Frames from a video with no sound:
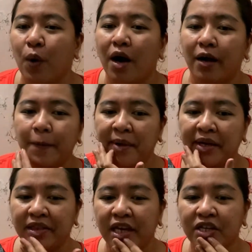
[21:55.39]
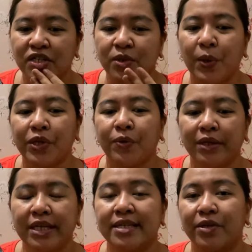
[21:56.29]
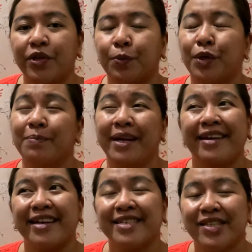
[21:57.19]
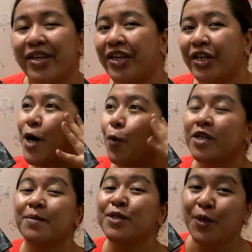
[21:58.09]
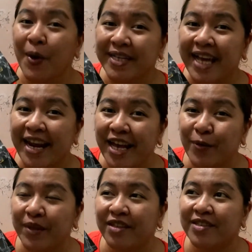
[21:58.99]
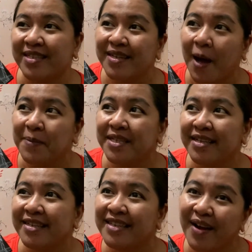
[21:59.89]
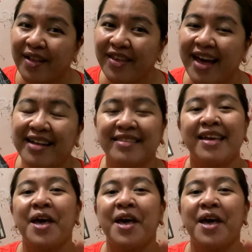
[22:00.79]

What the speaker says: Kuang. I think she's going to release another book by next year, which I'm so excited with the synopsis and all that.